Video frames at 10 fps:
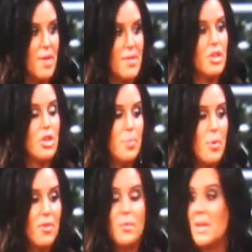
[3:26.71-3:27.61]
okay. and then you
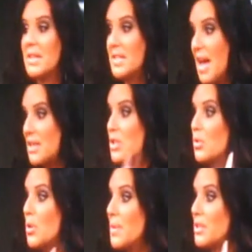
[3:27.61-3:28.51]
pour for me because that's
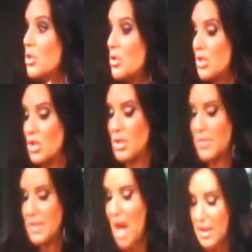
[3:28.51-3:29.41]
the romantic okay. tradition. This
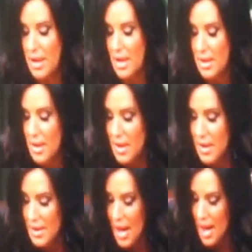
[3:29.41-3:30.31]
Whelchel needs to
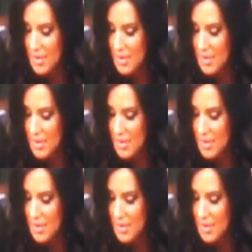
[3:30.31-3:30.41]
know yeah. this